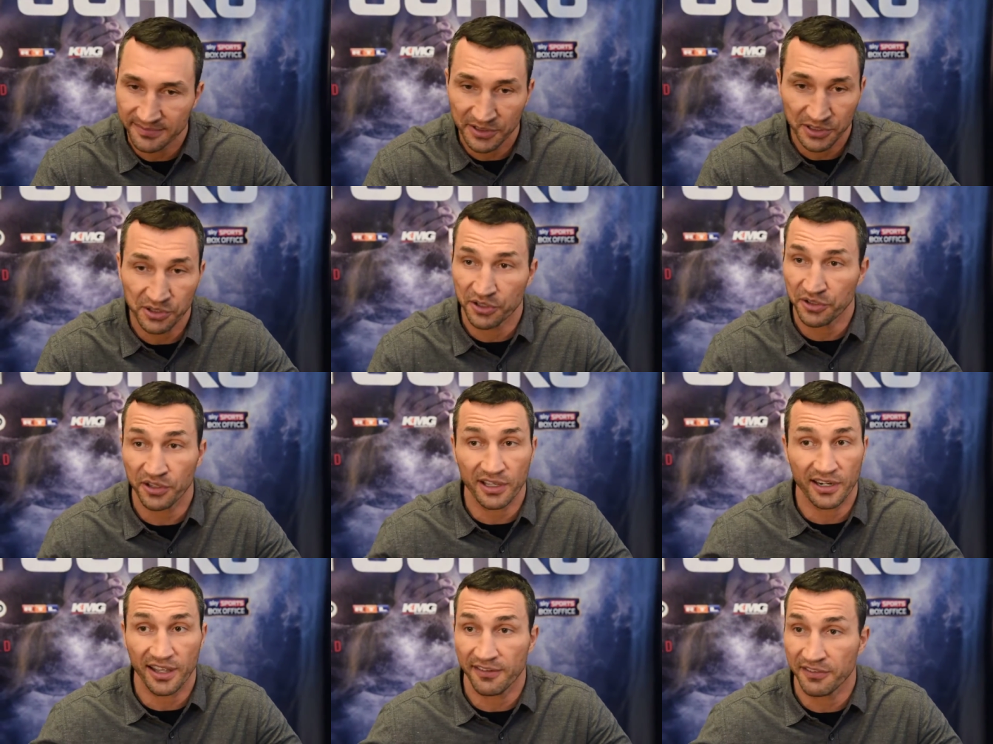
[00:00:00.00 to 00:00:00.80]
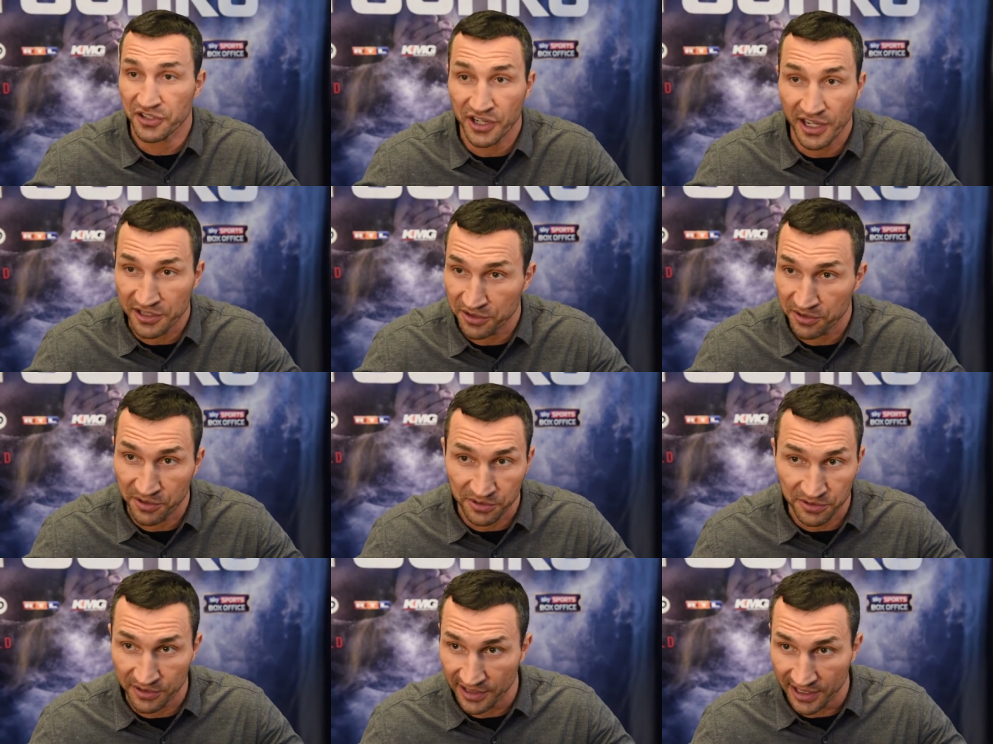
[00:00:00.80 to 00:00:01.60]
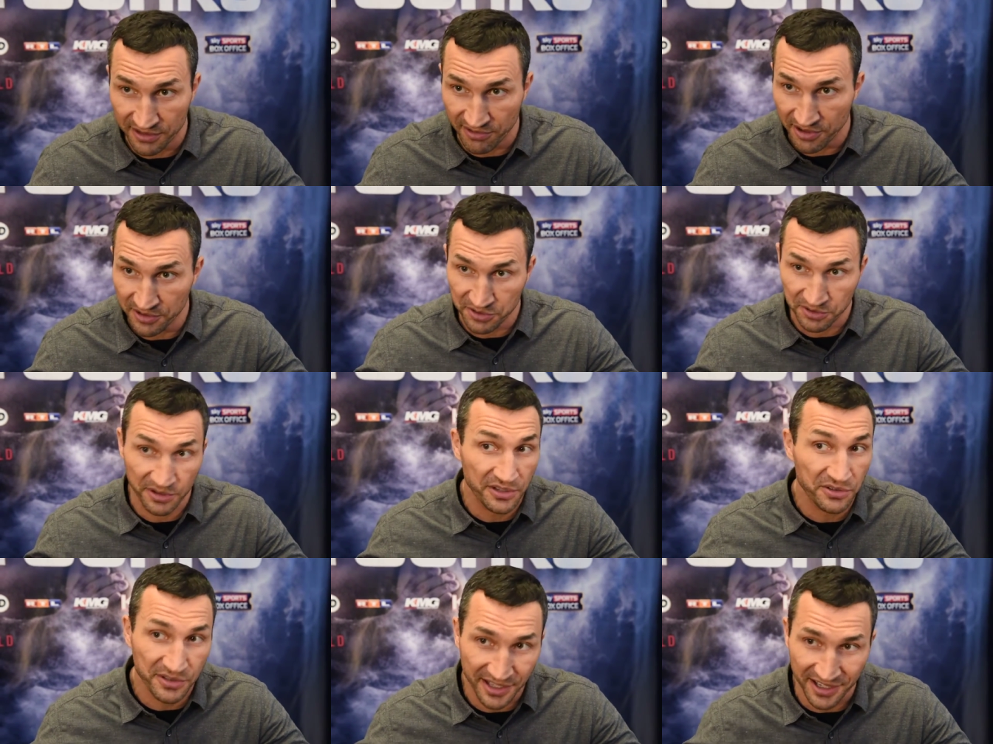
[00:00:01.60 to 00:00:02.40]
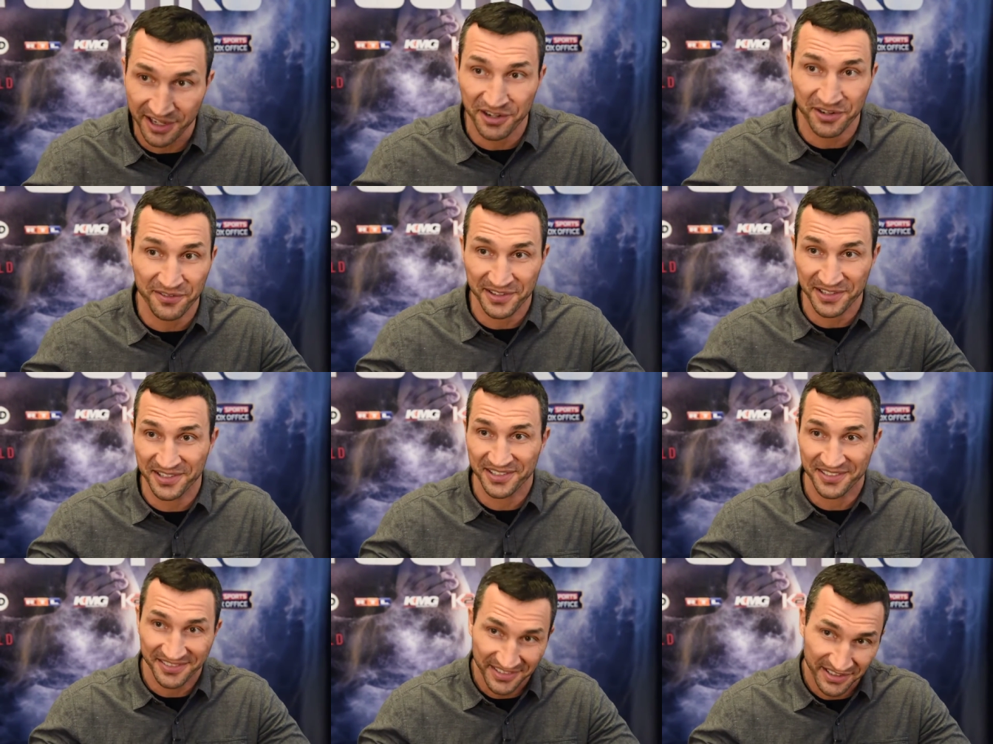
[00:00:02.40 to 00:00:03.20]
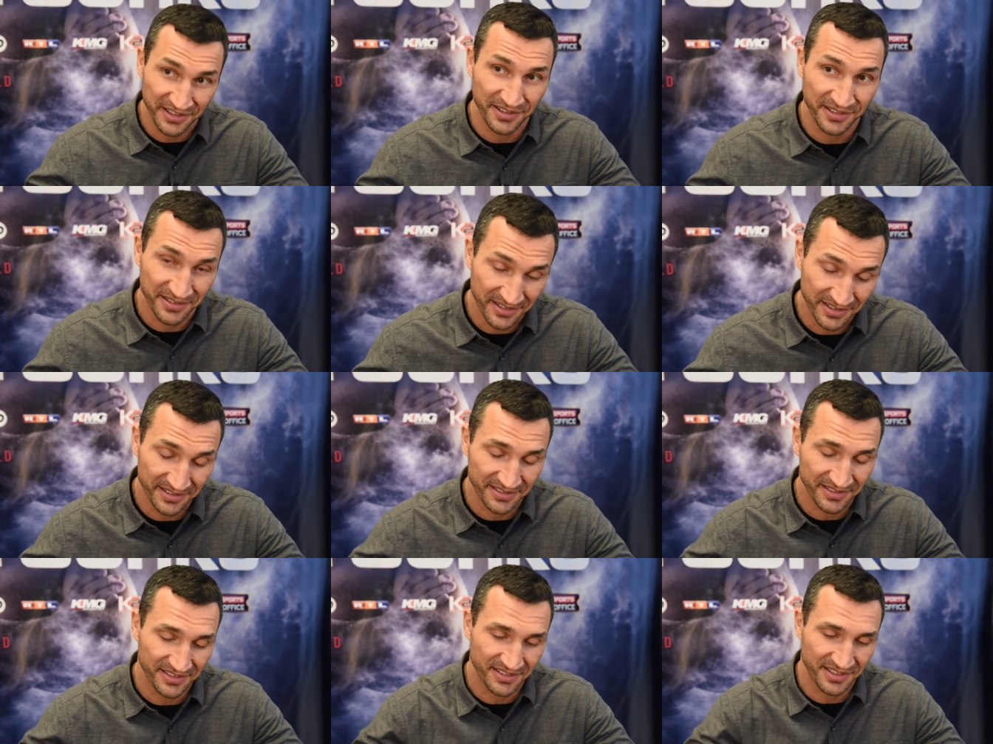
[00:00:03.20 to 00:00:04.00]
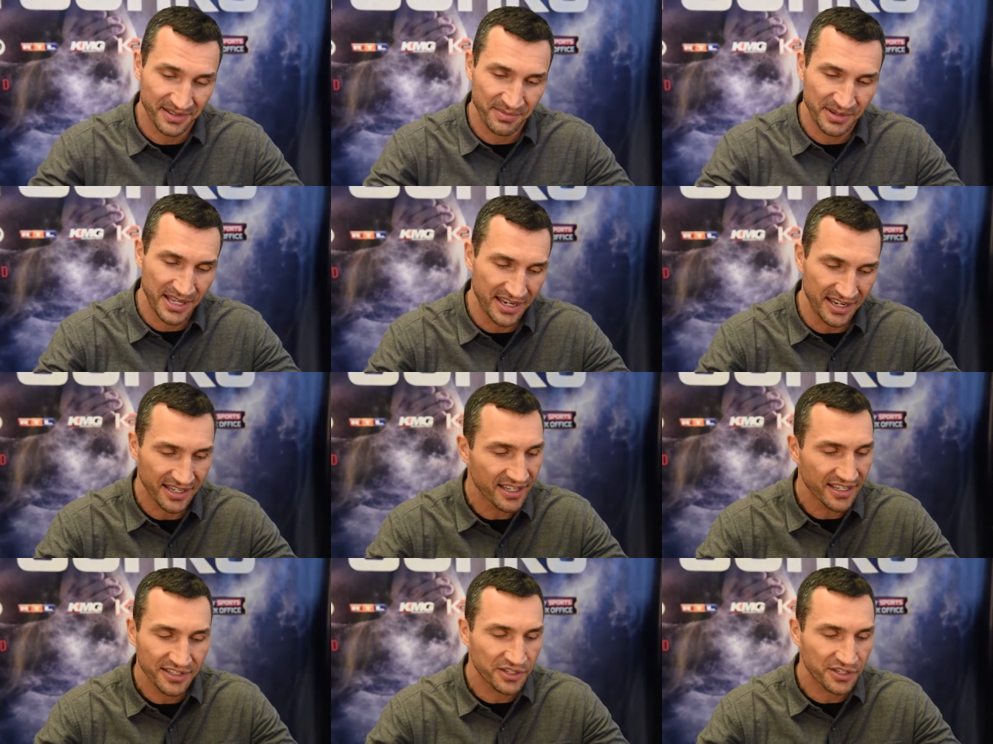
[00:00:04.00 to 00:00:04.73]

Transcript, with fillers: you're not going to have a chance to go to the late round. So you need to take care of it in the beginning.